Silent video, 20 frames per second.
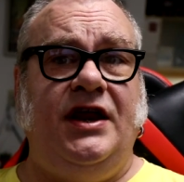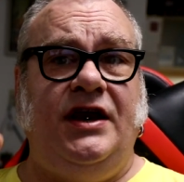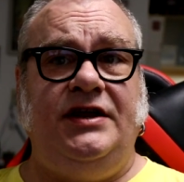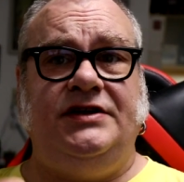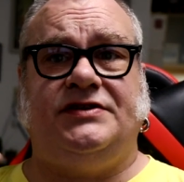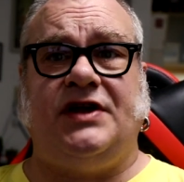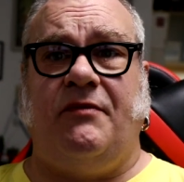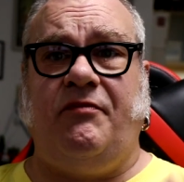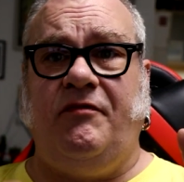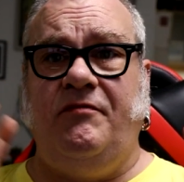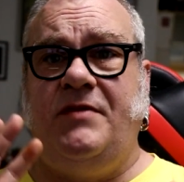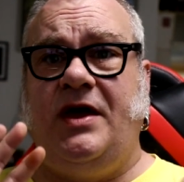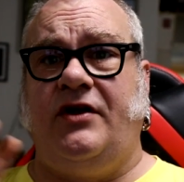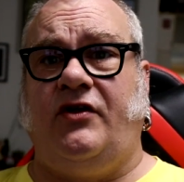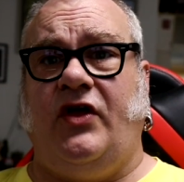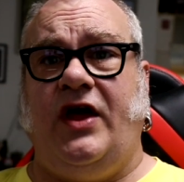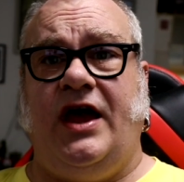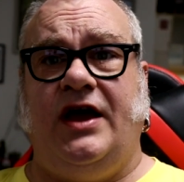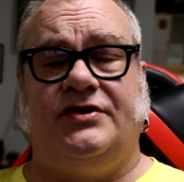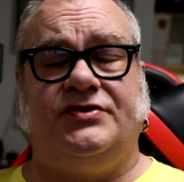any type of
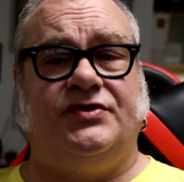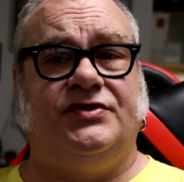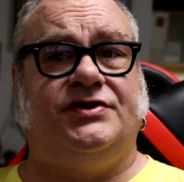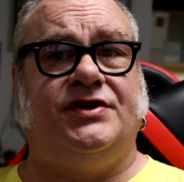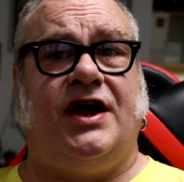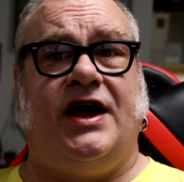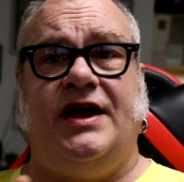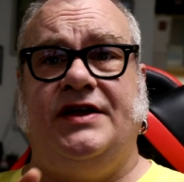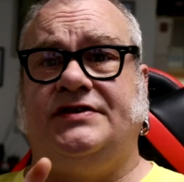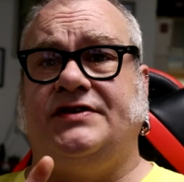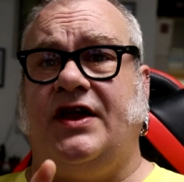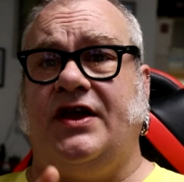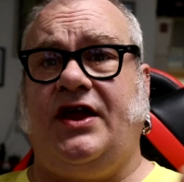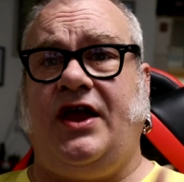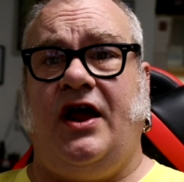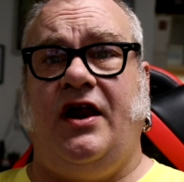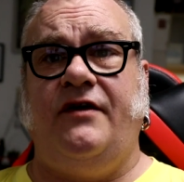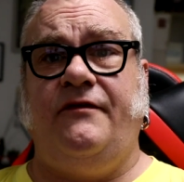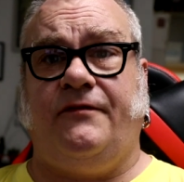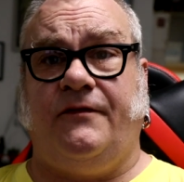mental exercise like
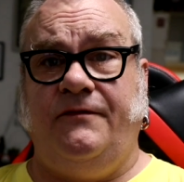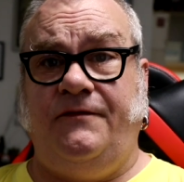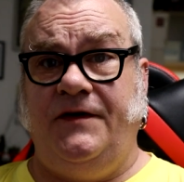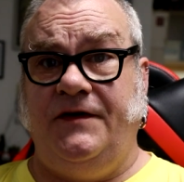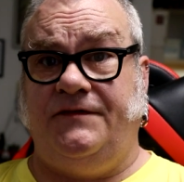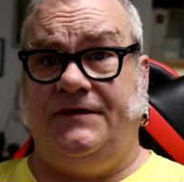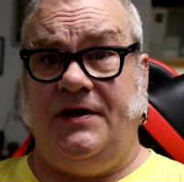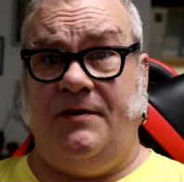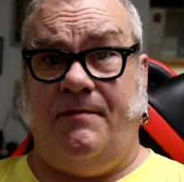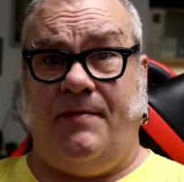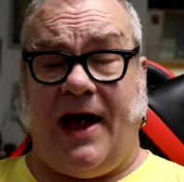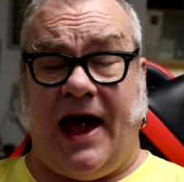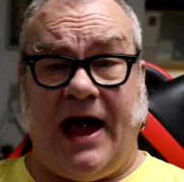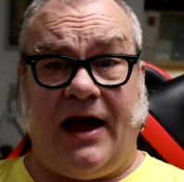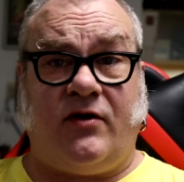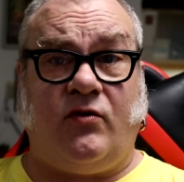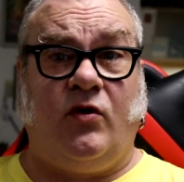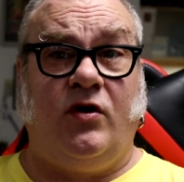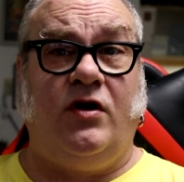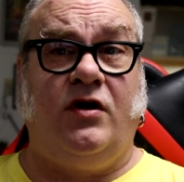counting from 50
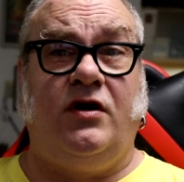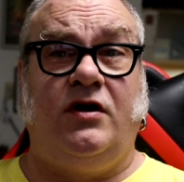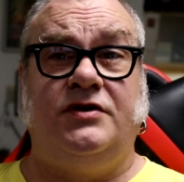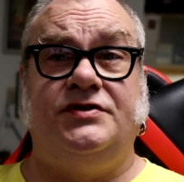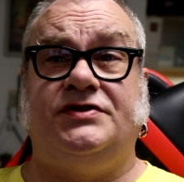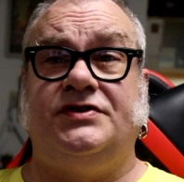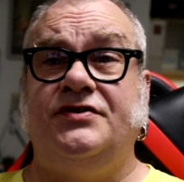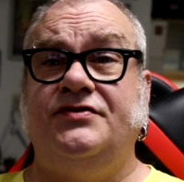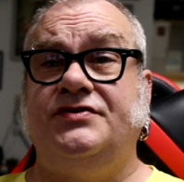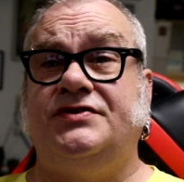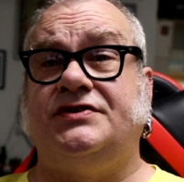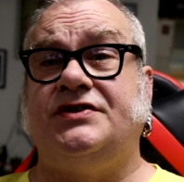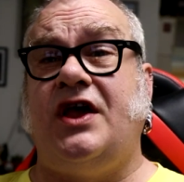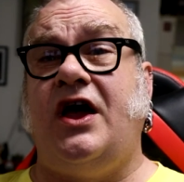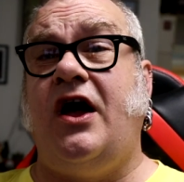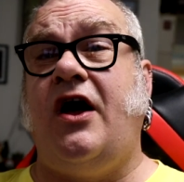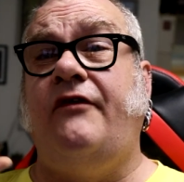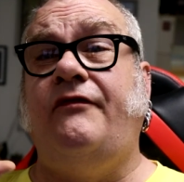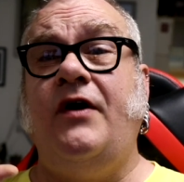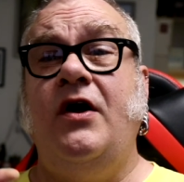backwards to
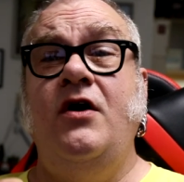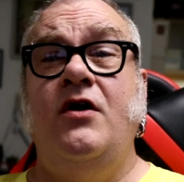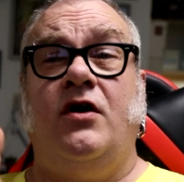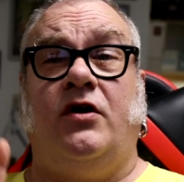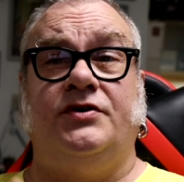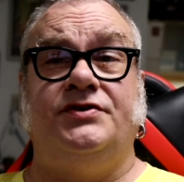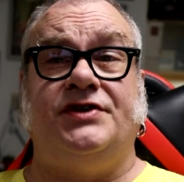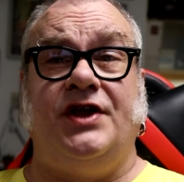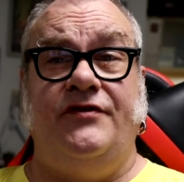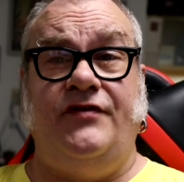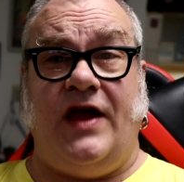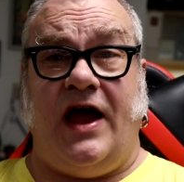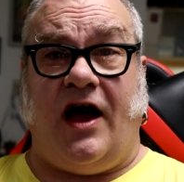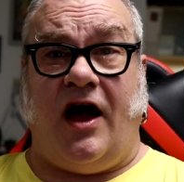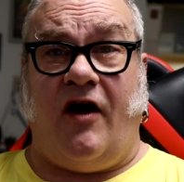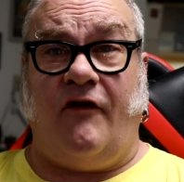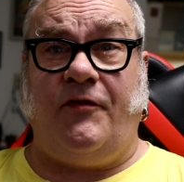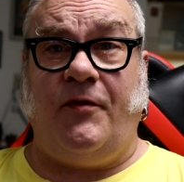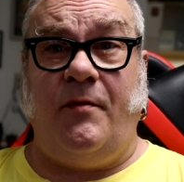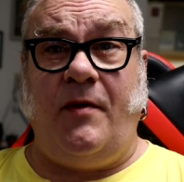yourself or saying the
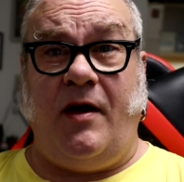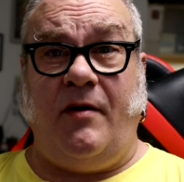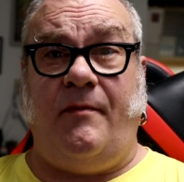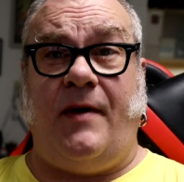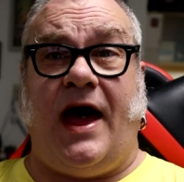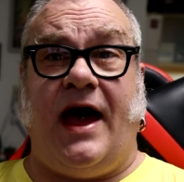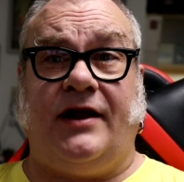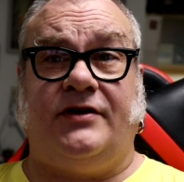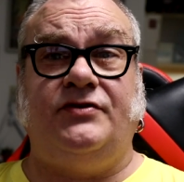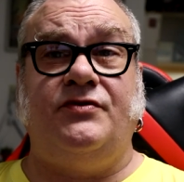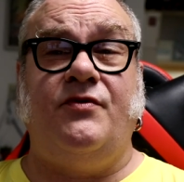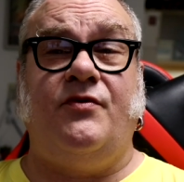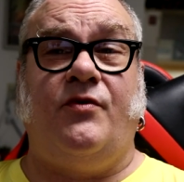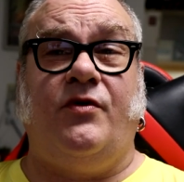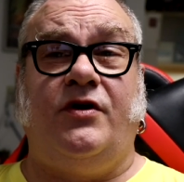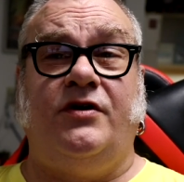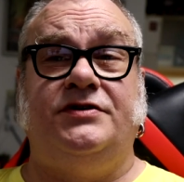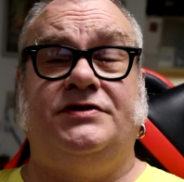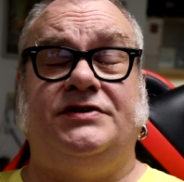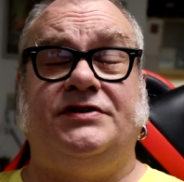alphabet
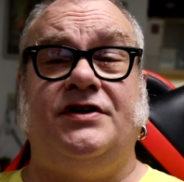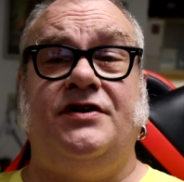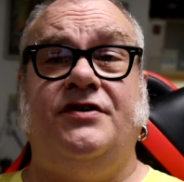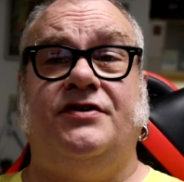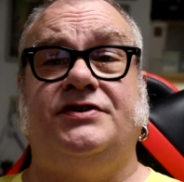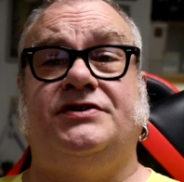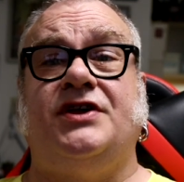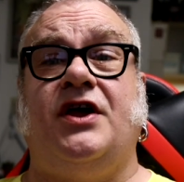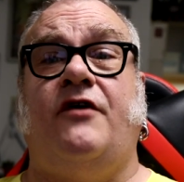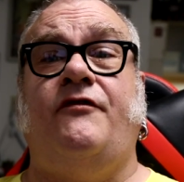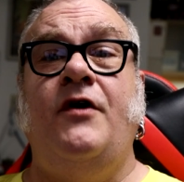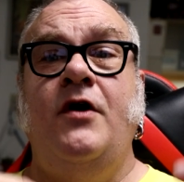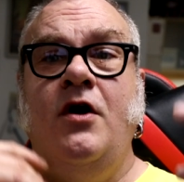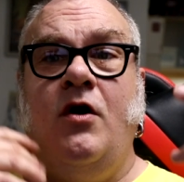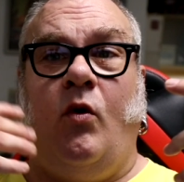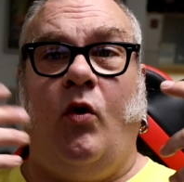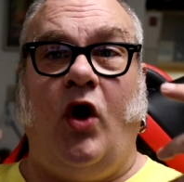backwards to yourself